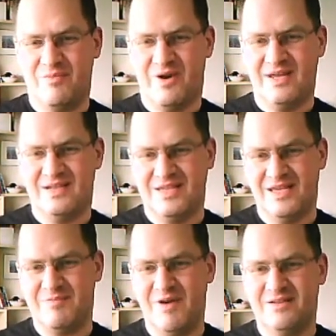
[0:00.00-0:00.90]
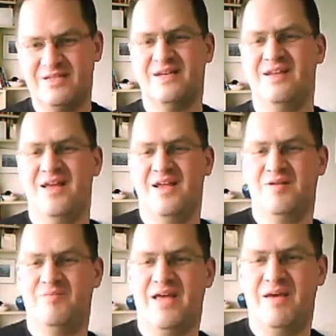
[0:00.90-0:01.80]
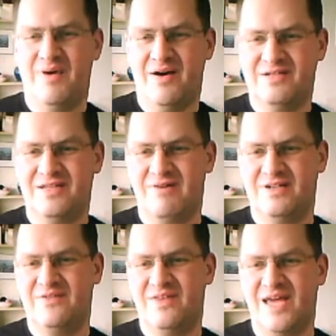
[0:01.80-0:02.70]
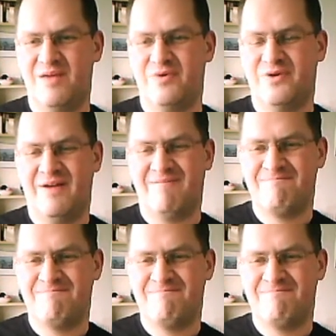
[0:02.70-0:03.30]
(brackets Keith Martin) play a part in the writing of the gamebook?